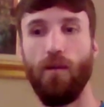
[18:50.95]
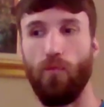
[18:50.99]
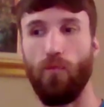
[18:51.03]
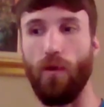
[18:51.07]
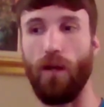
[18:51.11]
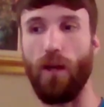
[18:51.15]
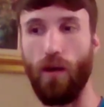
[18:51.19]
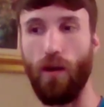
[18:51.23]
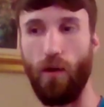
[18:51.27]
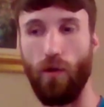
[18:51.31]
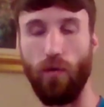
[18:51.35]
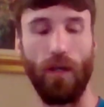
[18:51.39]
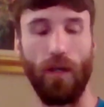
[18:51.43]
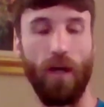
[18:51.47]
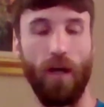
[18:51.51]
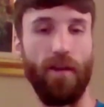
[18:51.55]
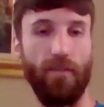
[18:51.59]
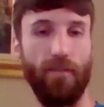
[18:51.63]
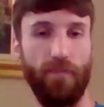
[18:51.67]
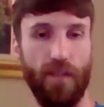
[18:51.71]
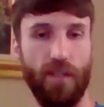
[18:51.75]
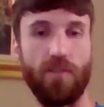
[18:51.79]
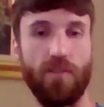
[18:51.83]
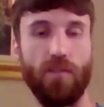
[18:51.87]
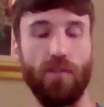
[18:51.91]
well, hold on, if
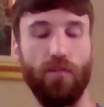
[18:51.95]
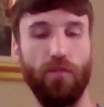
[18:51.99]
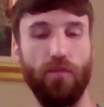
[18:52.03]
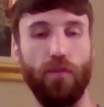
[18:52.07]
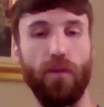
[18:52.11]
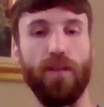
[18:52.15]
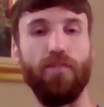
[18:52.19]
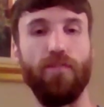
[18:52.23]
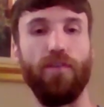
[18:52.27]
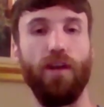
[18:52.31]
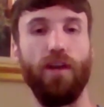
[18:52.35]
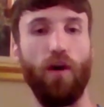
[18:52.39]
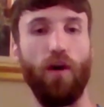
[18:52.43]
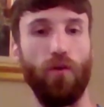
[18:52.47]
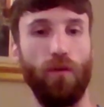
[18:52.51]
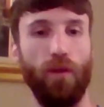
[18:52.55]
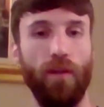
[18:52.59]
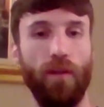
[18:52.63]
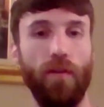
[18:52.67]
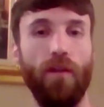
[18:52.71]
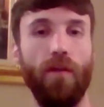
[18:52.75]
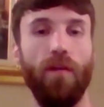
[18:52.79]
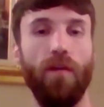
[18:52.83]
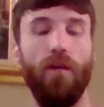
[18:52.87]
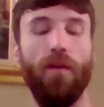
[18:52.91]
this is a
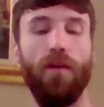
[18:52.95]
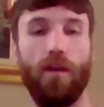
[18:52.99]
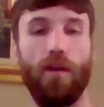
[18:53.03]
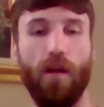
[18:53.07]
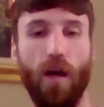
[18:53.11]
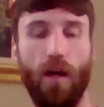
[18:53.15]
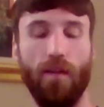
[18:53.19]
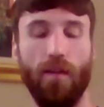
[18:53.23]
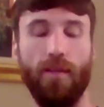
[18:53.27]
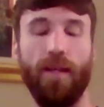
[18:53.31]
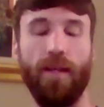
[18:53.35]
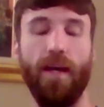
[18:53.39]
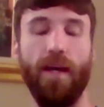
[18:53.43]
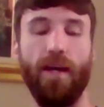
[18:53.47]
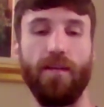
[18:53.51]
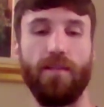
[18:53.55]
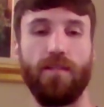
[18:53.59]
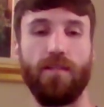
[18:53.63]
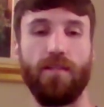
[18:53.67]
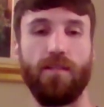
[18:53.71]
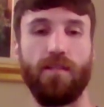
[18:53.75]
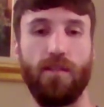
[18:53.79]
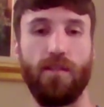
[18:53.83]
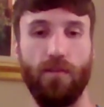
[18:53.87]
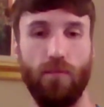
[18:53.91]
free-flowing
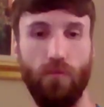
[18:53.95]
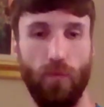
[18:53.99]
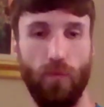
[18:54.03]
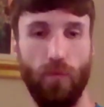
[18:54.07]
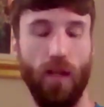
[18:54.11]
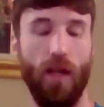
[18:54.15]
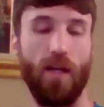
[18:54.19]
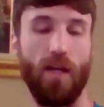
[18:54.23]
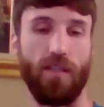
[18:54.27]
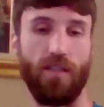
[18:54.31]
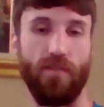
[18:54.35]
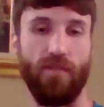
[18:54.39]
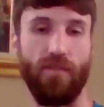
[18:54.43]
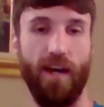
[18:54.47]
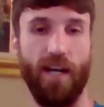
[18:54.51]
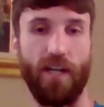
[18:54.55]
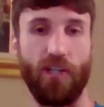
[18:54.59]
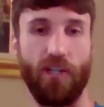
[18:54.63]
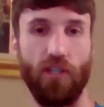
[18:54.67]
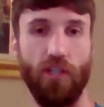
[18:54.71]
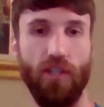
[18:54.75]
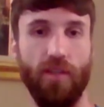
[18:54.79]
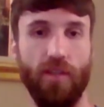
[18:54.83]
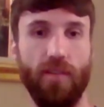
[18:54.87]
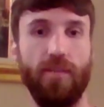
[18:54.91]
contest with lots of
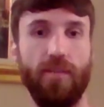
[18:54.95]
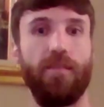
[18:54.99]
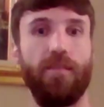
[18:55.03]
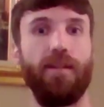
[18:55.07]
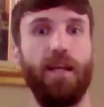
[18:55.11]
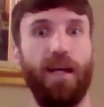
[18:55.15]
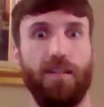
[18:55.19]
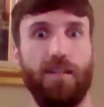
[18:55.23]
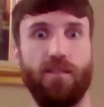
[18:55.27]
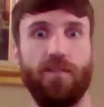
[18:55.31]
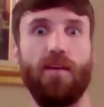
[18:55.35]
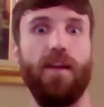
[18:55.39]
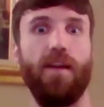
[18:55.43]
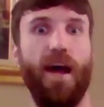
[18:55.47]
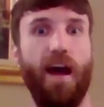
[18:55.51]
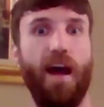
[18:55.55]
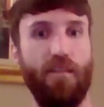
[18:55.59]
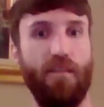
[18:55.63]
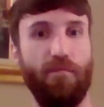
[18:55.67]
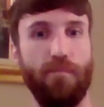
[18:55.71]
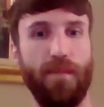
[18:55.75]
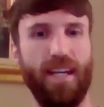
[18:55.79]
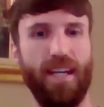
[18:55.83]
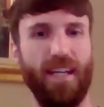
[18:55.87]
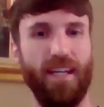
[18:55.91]
action, that's going to
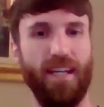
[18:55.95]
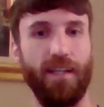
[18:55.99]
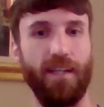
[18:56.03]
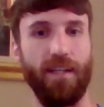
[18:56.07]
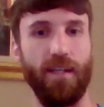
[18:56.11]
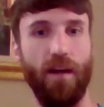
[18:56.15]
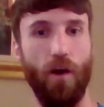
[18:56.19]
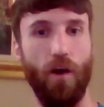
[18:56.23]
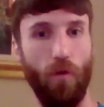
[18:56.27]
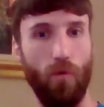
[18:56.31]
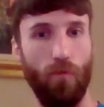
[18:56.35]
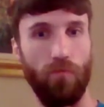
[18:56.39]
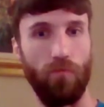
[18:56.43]
have me,